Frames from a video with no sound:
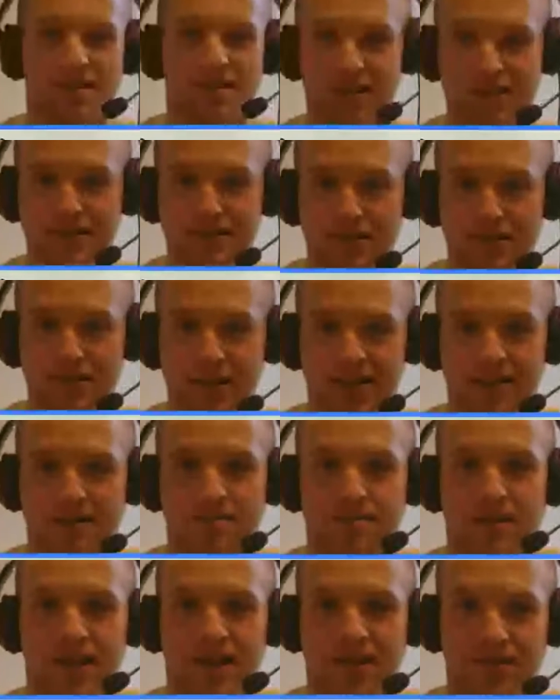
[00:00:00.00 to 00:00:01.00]
there's three
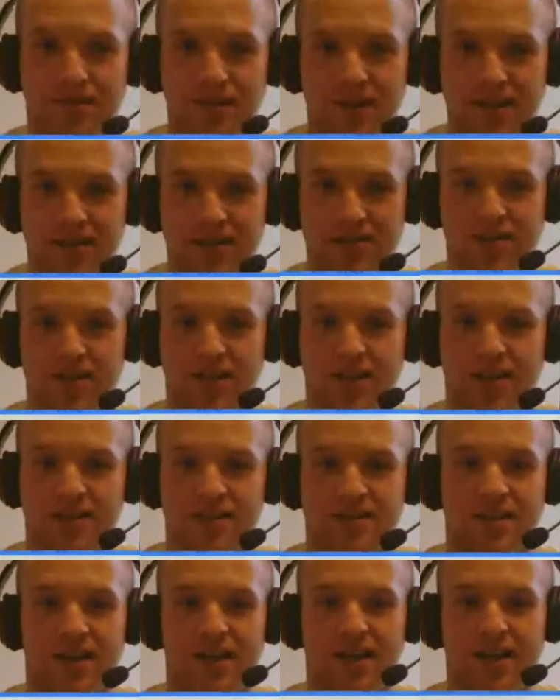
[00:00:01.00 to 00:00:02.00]
main things you need
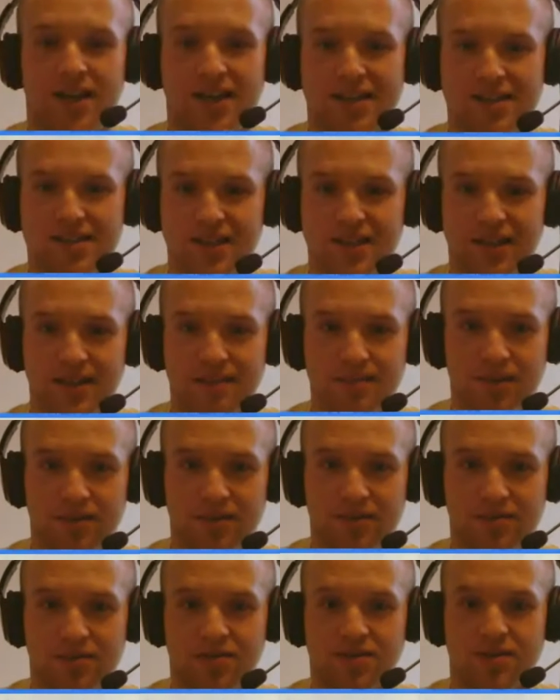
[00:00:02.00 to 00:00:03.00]
to set up
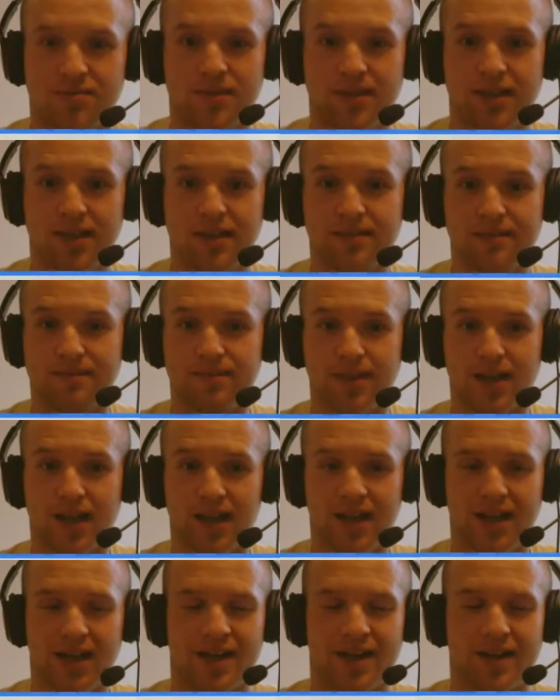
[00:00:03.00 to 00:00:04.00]
Google Shopping.
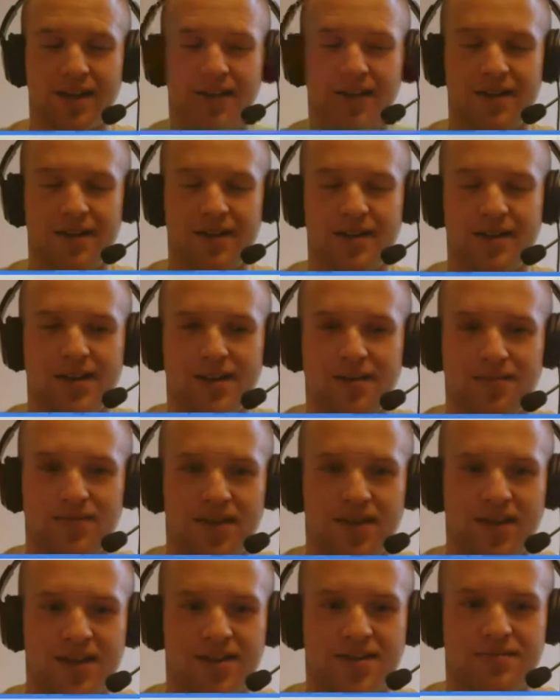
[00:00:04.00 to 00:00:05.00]
The
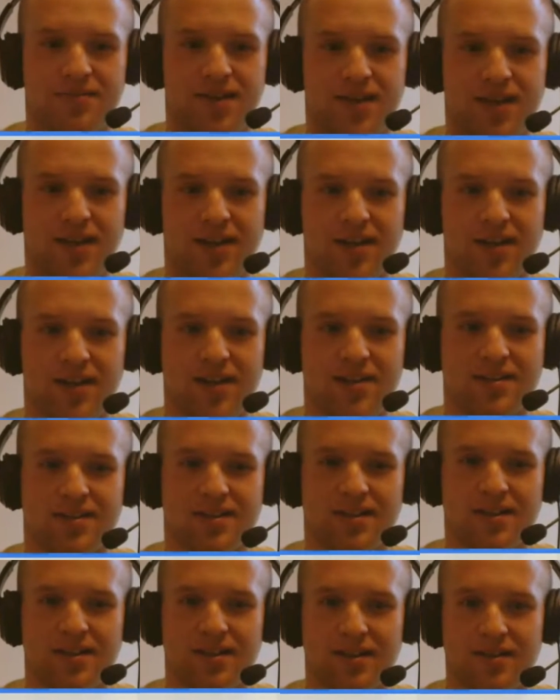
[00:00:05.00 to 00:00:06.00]
first thing is
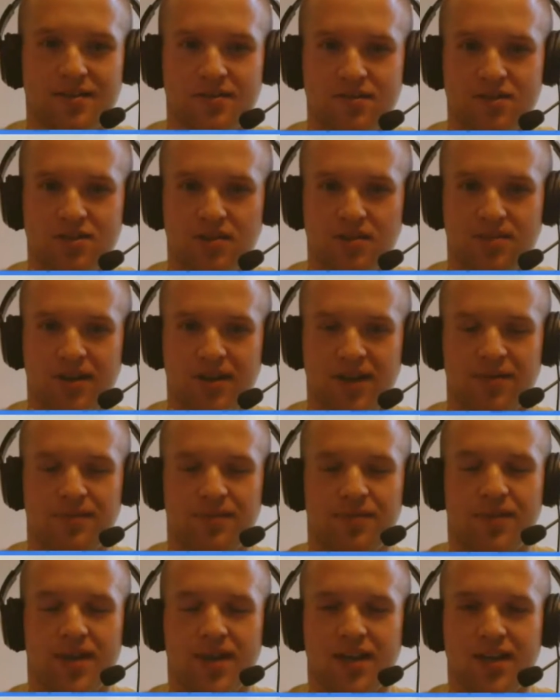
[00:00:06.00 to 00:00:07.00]
a shopping
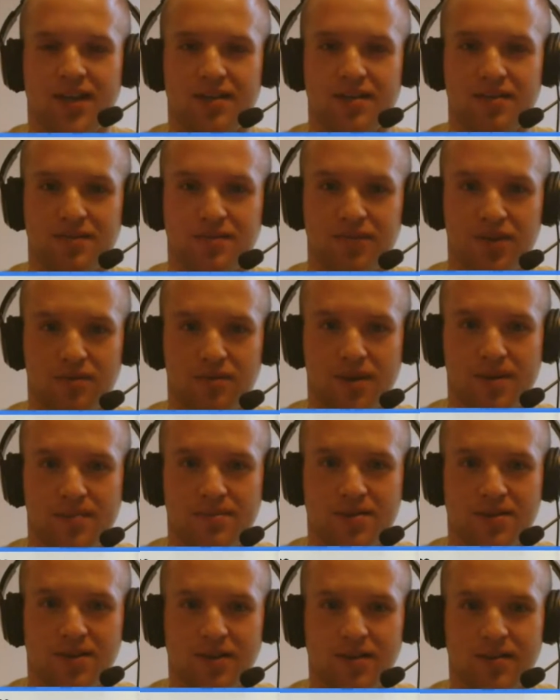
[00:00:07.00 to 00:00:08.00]
feed for your
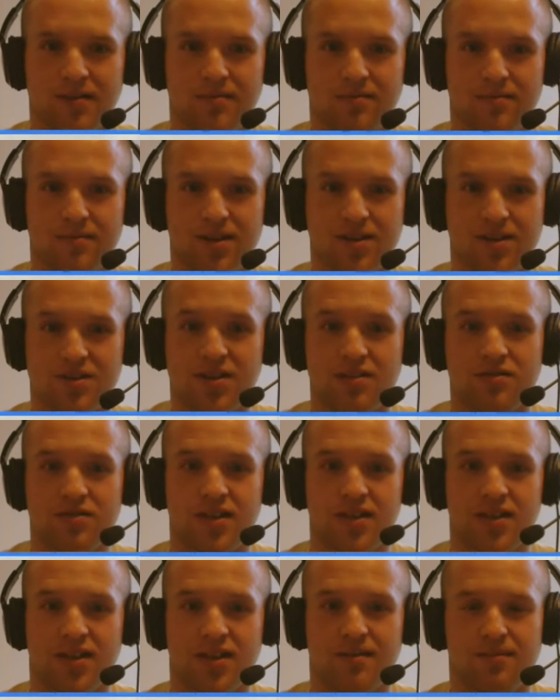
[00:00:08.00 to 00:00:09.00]
website, which is usually
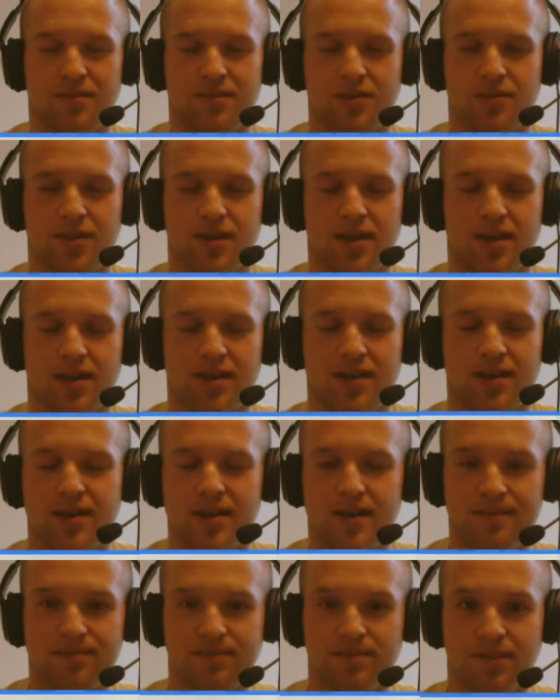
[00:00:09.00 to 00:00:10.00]
done through a
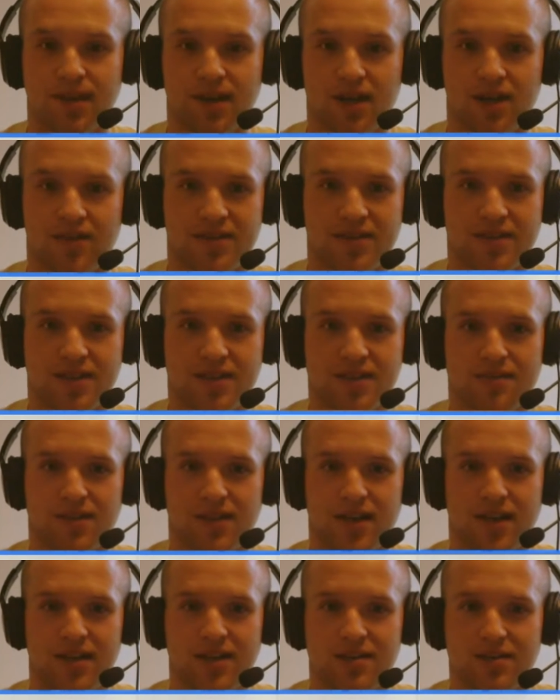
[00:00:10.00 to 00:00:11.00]
RSS
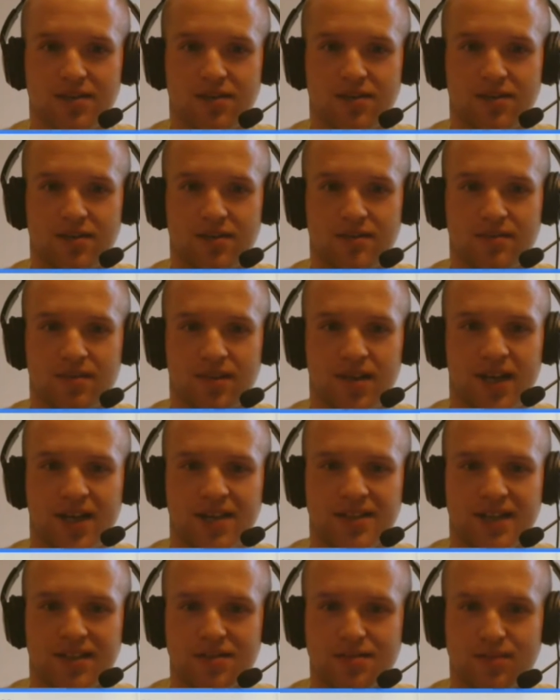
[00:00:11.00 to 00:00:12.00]
feed or an
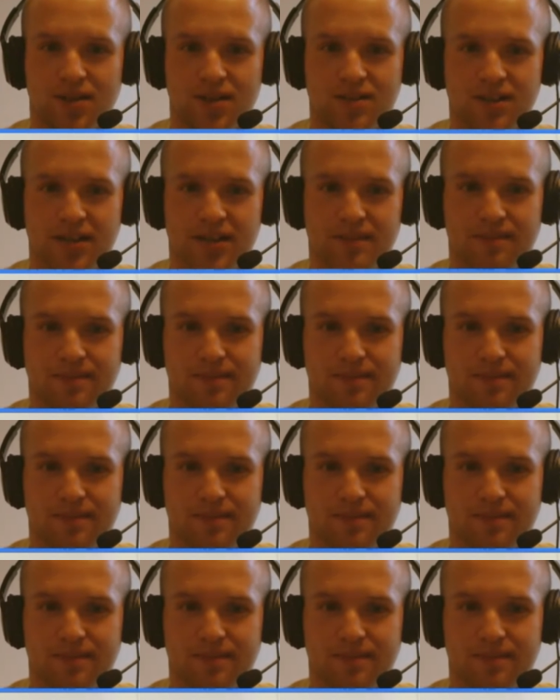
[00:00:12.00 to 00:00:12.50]
Excel spreadsheet.